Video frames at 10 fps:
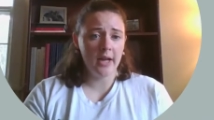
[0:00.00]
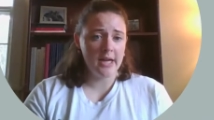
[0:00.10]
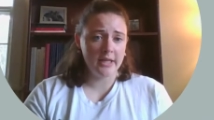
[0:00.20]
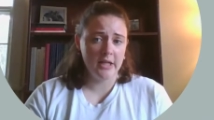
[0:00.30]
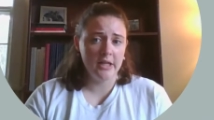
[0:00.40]
If
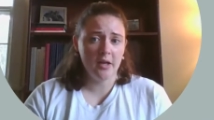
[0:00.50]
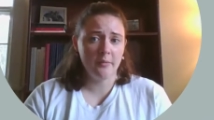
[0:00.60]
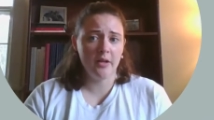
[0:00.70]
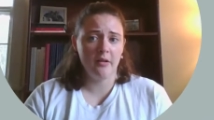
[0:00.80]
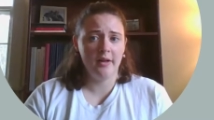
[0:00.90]
I had an
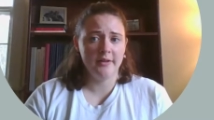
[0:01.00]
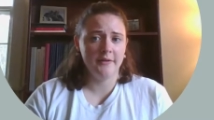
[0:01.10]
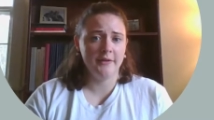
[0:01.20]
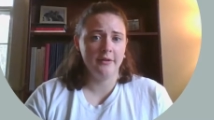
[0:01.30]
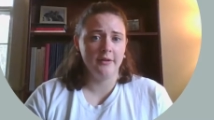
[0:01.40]
incoming
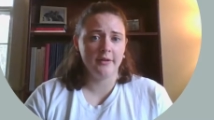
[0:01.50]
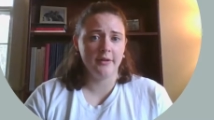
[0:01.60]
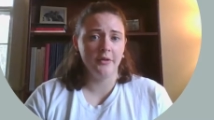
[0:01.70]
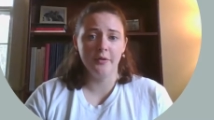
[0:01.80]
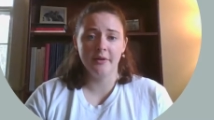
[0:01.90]
class of
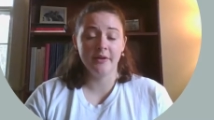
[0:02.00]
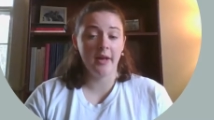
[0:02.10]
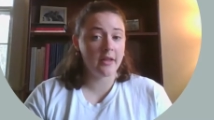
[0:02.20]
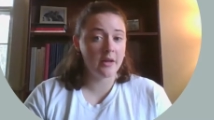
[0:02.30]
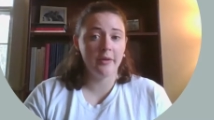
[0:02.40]
students who knew
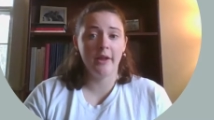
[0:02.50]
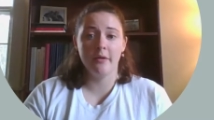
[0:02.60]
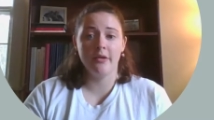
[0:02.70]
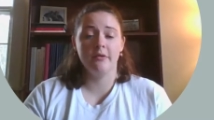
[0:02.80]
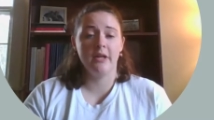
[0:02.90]
exactly
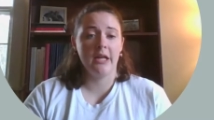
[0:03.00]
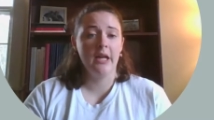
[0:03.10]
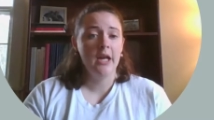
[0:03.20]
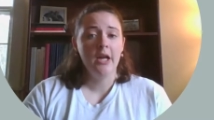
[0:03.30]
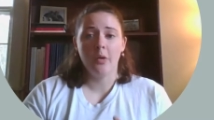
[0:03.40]
what they were
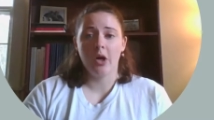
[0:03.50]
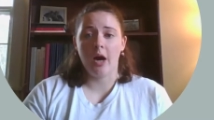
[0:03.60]
doing,